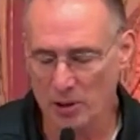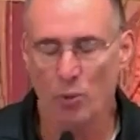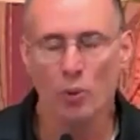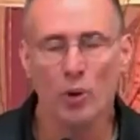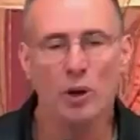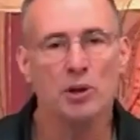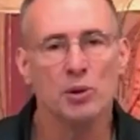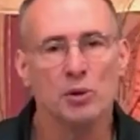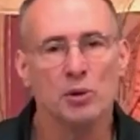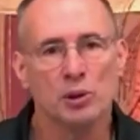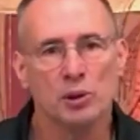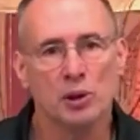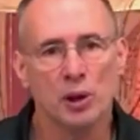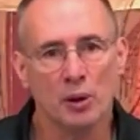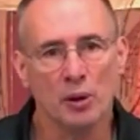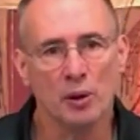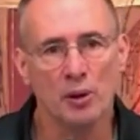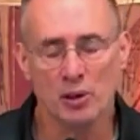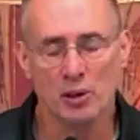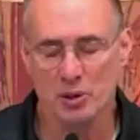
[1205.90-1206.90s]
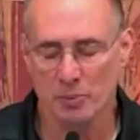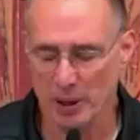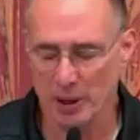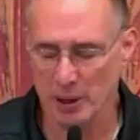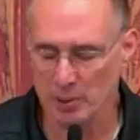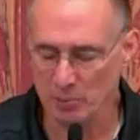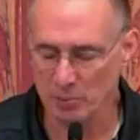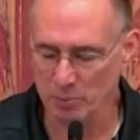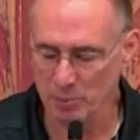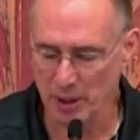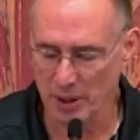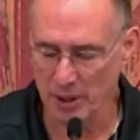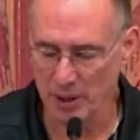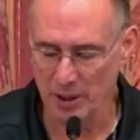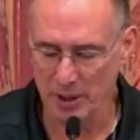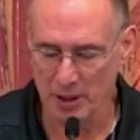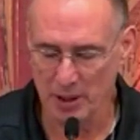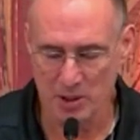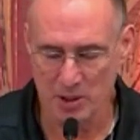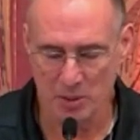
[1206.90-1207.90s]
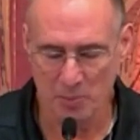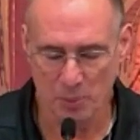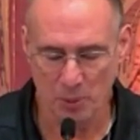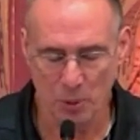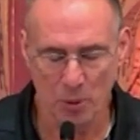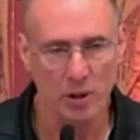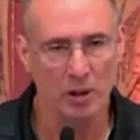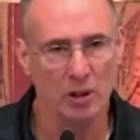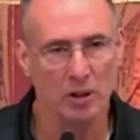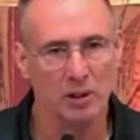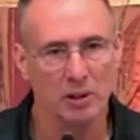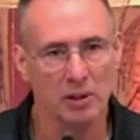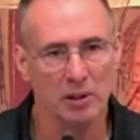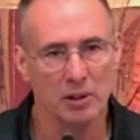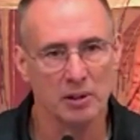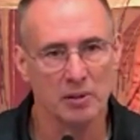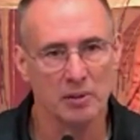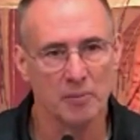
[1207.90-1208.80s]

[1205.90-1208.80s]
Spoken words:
that what you learned about money is important.